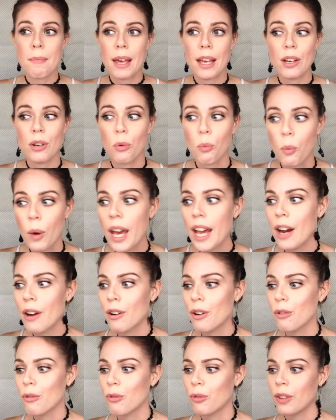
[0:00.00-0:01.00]
made
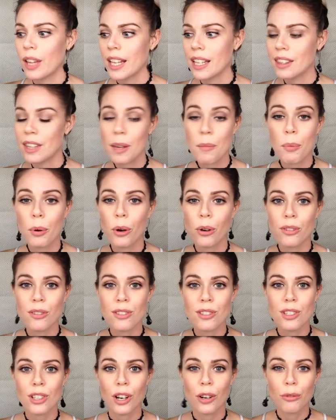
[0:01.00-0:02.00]
aware of like the
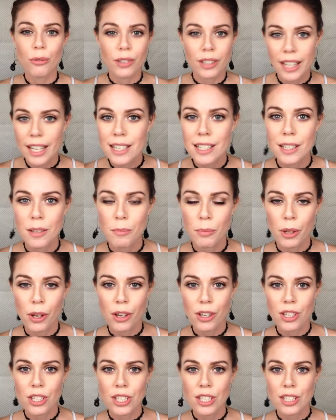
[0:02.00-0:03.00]
importance of releasing
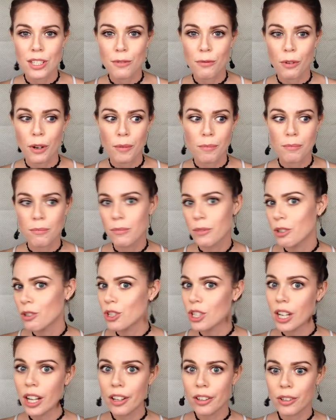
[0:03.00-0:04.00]
blockages from your
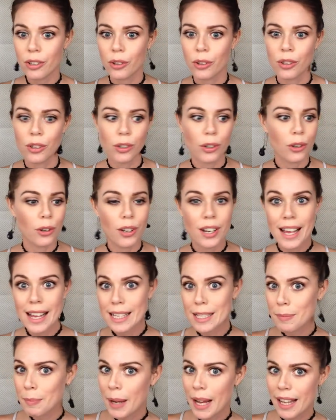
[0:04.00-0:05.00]
childhood or an
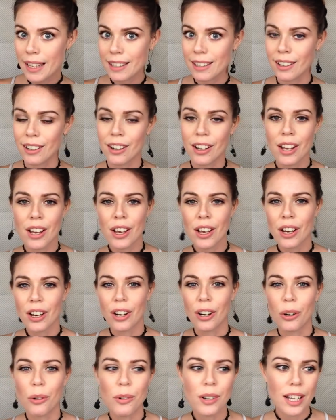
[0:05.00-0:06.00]
ex-partner
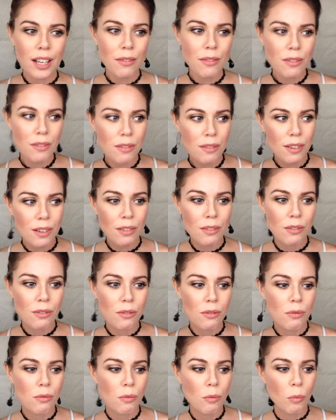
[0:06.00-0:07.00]
or whatever
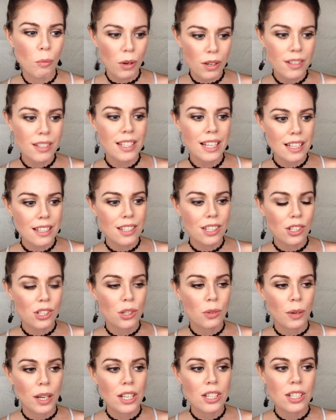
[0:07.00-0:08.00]
was that
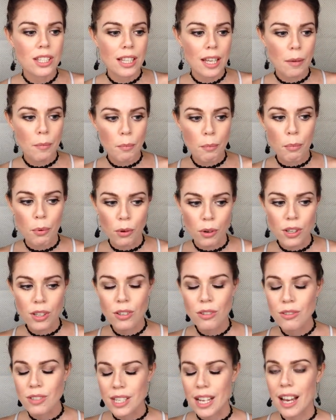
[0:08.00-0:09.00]
situation that brought
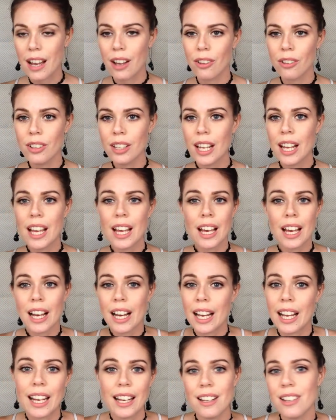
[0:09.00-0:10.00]
you down
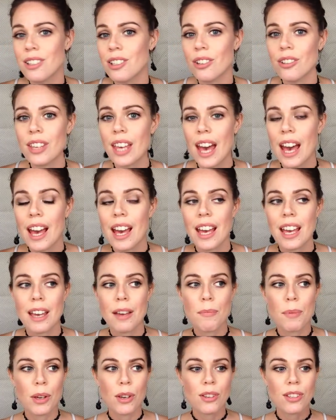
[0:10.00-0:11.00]
it is
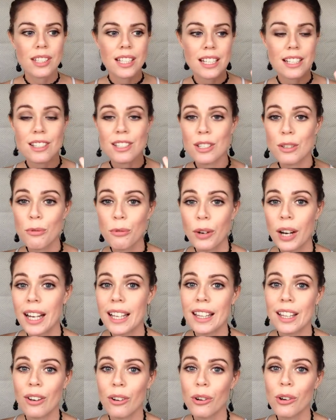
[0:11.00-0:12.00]
okay because that is
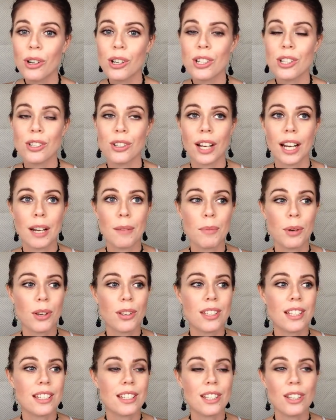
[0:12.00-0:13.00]
divinely orchestrated
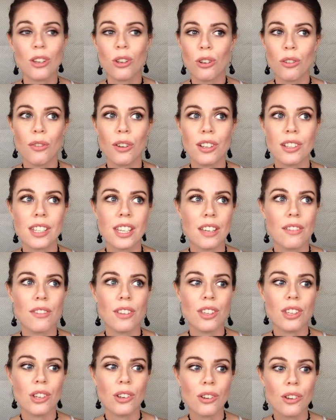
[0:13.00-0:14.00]
because it's the universe
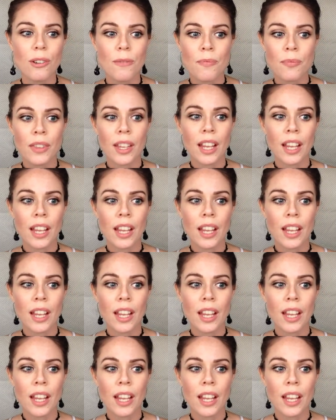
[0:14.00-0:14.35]
giving you